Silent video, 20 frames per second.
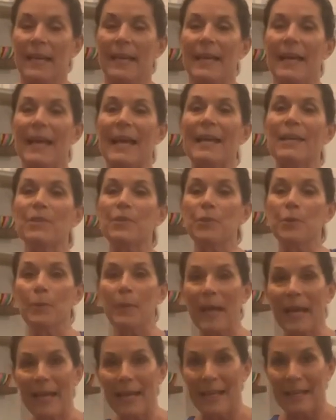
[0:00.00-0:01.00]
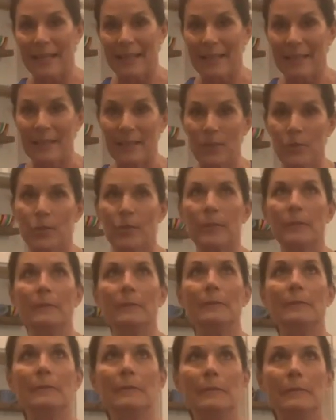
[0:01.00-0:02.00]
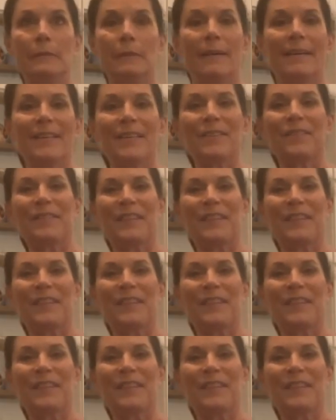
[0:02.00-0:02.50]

As you age, you've